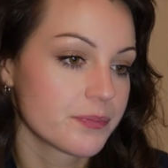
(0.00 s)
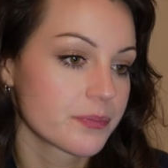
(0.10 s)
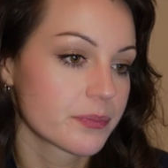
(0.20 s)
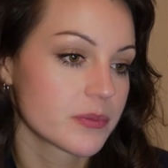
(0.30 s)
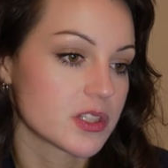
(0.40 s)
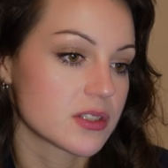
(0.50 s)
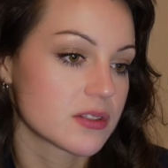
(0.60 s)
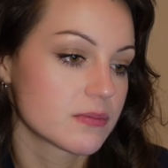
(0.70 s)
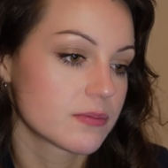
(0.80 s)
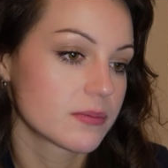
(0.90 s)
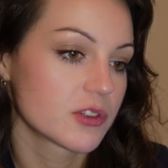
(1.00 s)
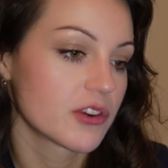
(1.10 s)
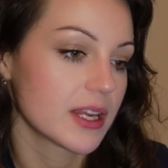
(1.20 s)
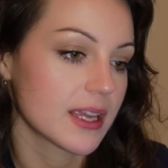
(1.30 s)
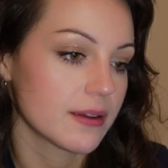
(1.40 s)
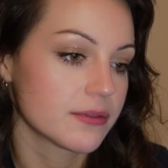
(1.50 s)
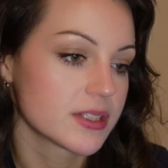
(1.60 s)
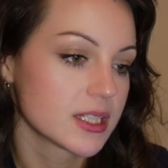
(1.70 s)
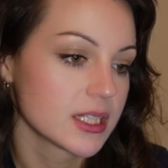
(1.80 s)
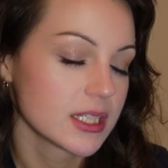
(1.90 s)
Just great gift.
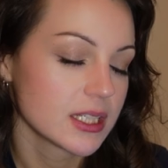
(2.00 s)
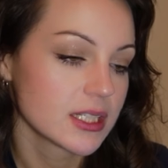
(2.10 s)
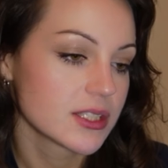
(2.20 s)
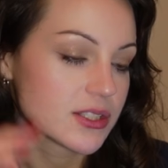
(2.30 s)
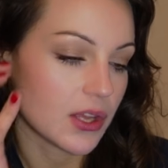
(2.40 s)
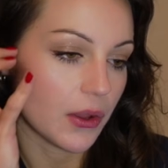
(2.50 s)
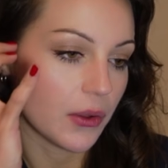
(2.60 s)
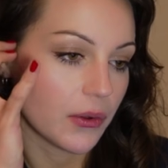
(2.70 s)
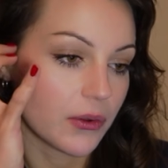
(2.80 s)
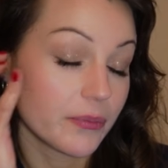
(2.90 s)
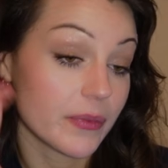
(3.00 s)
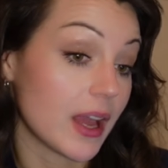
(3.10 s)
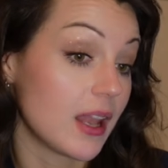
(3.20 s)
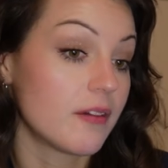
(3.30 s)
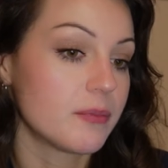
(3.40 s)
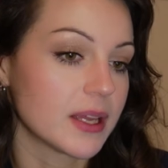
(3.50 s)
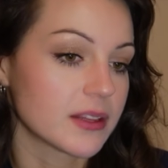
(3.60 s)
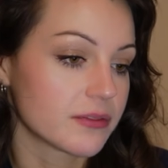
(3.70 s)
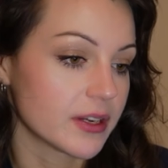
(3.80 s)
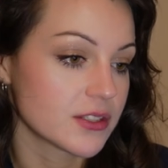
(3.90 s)
So I love playing the
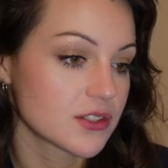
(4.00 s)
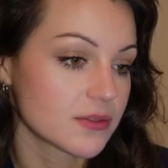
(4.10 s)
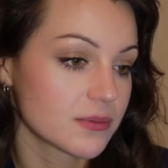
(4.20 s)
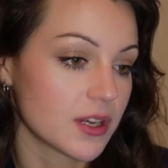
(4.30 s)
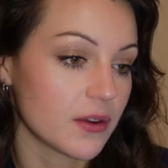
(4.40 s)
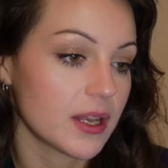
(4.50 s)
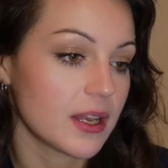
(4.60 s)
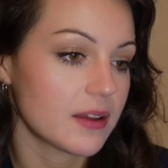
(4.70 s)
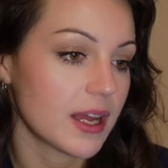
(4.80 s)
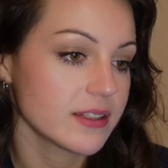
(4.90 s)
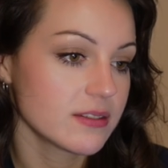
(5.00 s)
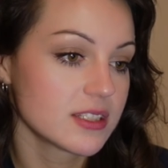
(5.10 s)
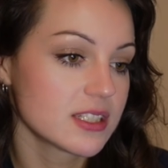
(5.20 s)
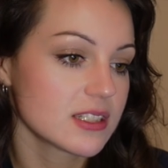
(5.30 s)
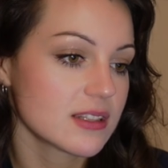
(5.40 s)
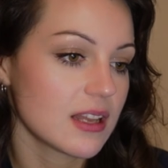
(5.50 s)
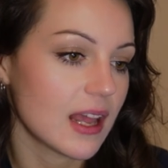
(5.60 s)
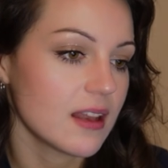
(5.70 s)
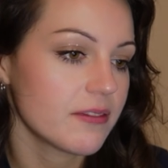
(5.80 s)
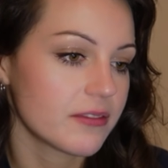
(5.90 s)
French. You know, I
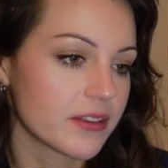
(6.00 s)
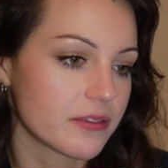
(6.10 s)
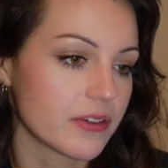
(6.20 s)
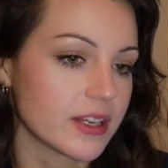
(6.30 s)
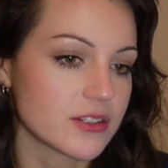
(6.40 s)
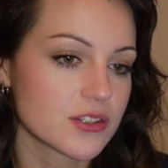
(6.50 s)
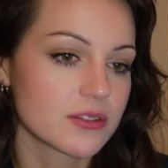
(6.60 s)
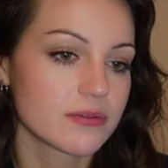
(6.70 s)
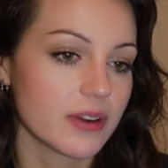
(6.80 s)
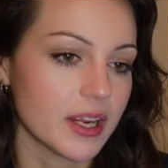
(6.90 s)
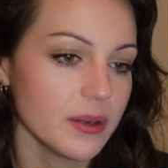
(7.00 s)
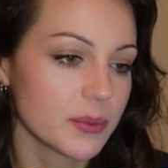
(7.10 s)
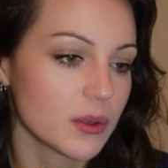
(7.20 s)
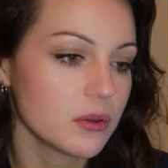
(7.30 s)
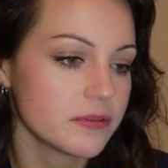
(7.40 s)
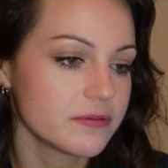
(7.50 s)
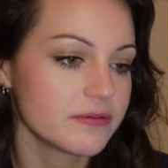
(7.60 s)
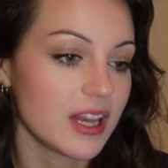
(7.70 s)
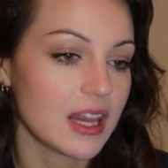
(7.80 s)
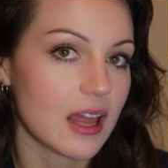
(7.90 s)
love the French, right? We all
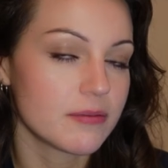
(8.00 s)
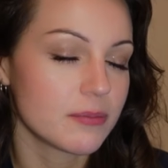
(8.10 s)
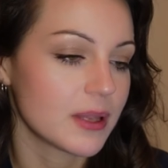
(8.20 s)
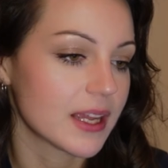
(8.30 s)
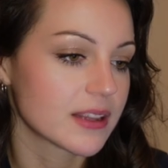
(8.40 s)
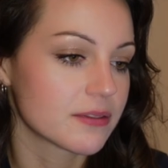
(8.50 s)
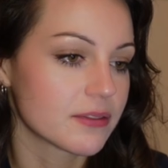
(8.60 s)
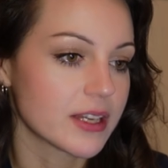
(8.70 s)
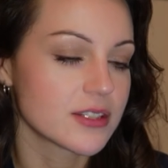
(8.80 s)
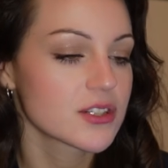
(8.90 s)
love playing the French.